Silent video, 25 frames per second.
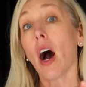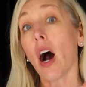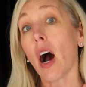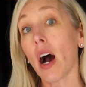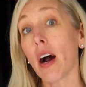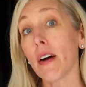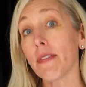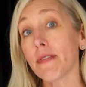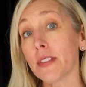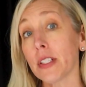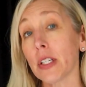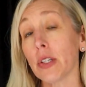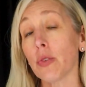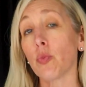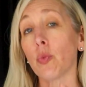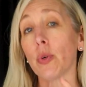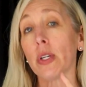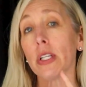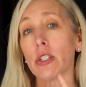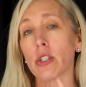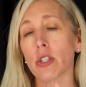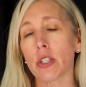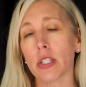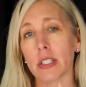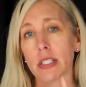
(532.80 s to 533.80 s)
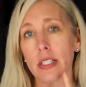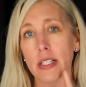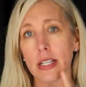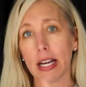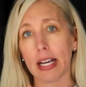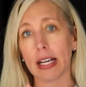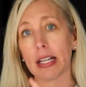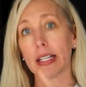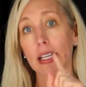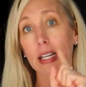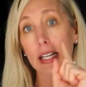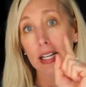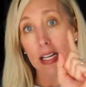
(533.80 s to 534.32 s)
Often when you're
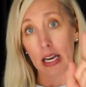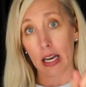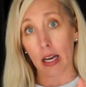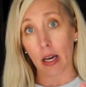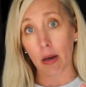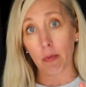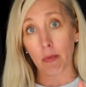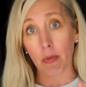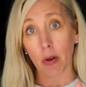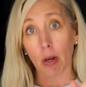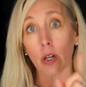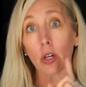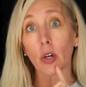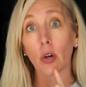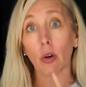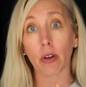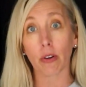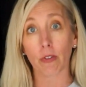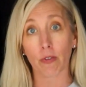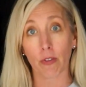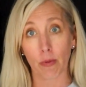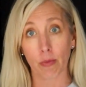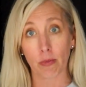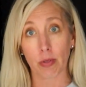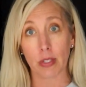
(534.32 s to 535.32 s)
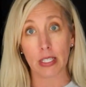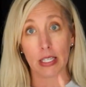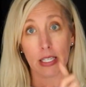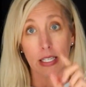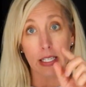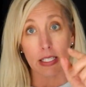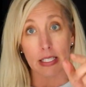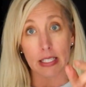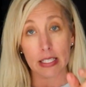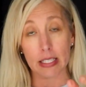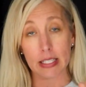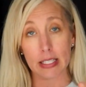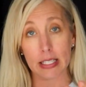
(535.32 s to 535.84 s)
standing up, going from
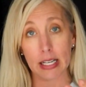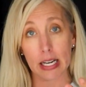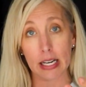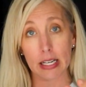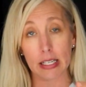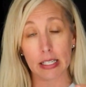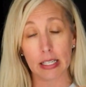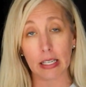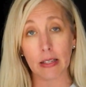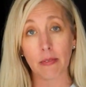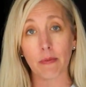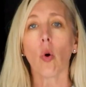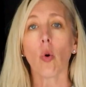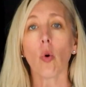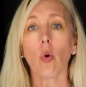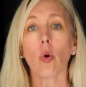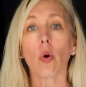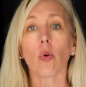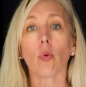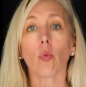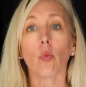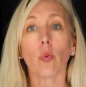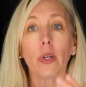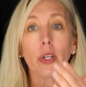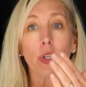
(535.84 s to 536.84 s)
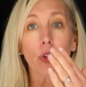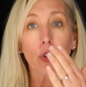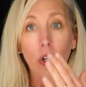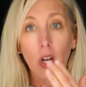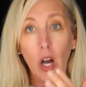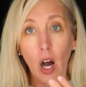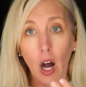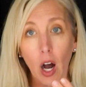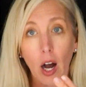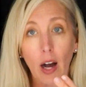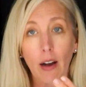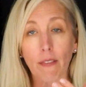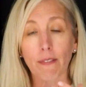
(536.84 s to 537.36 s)
sitting to standing, or when you
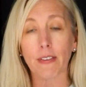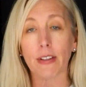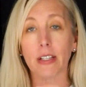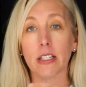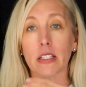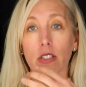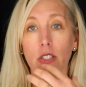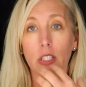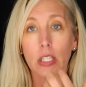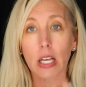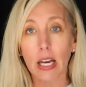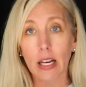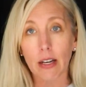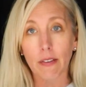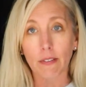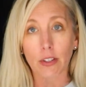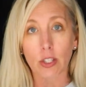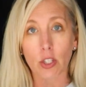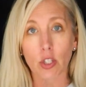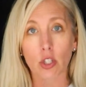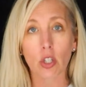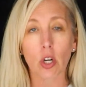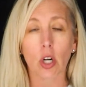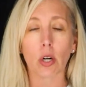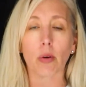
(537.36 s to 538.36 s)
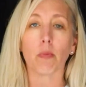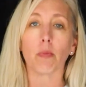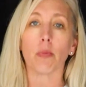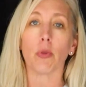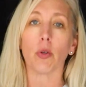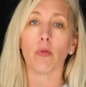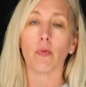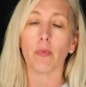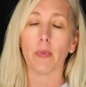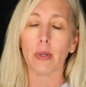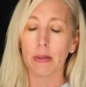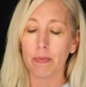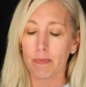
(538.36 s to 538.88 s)
cough and it's kind of a sharp
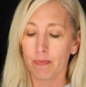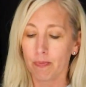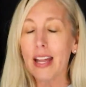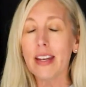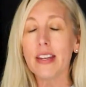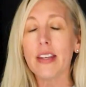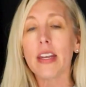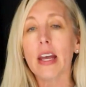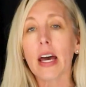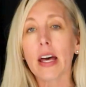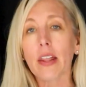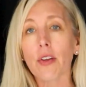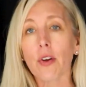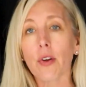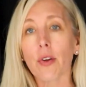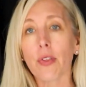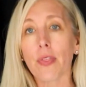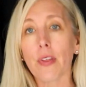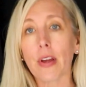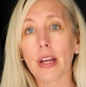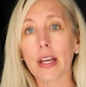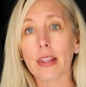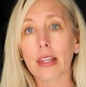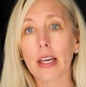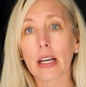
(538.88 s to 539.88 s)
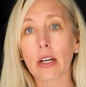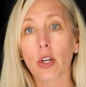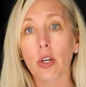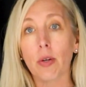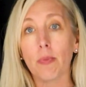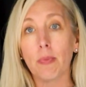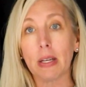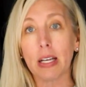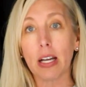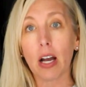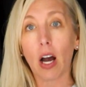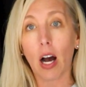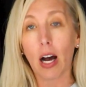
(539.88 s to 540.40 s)
movement. Another thing that
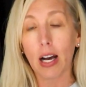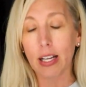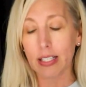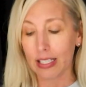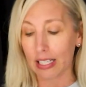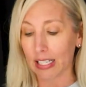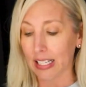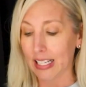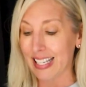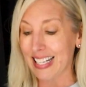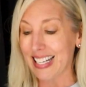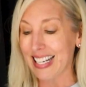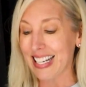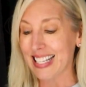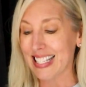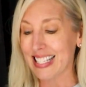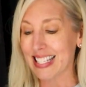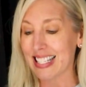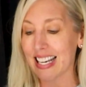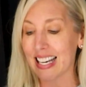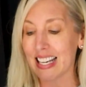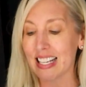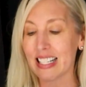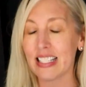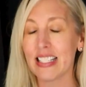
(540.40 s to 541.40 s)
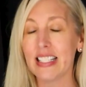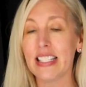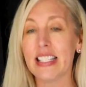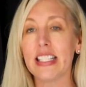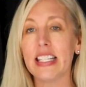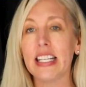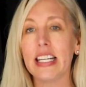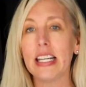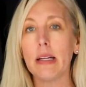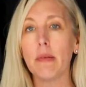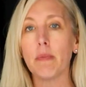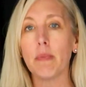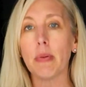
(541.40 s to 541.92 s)
could be causing it is a
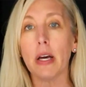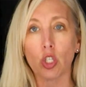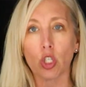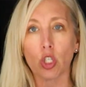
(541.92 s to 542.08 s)
deep